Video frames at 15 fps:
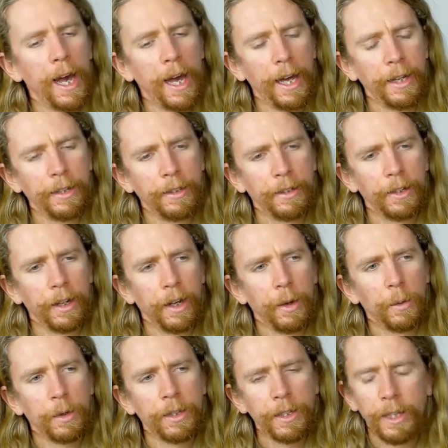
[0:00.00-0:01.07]
And
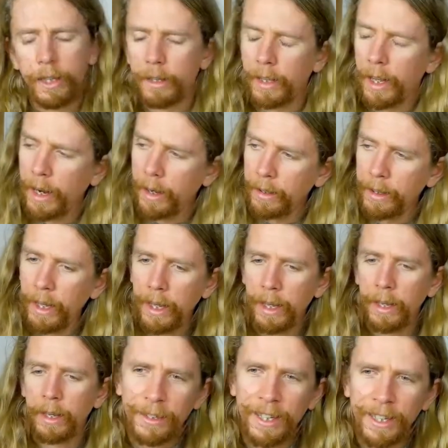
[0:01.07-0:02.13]
we're seeing there
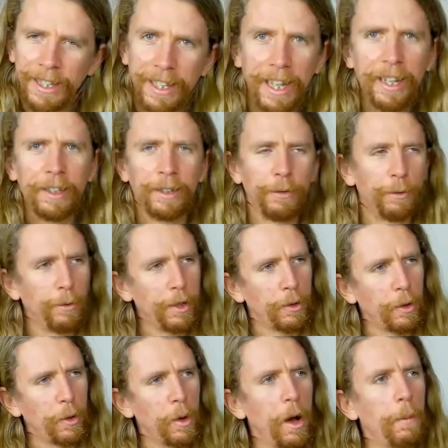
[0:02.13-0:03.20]
the these things of we
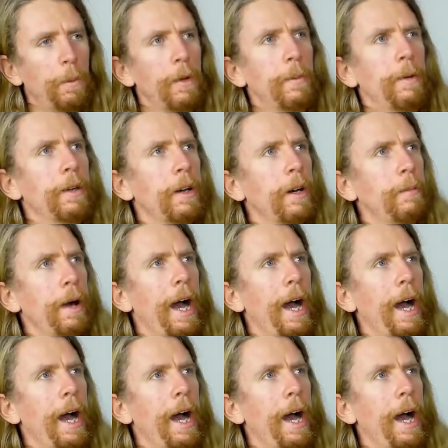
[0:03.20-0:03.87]
grow up, we become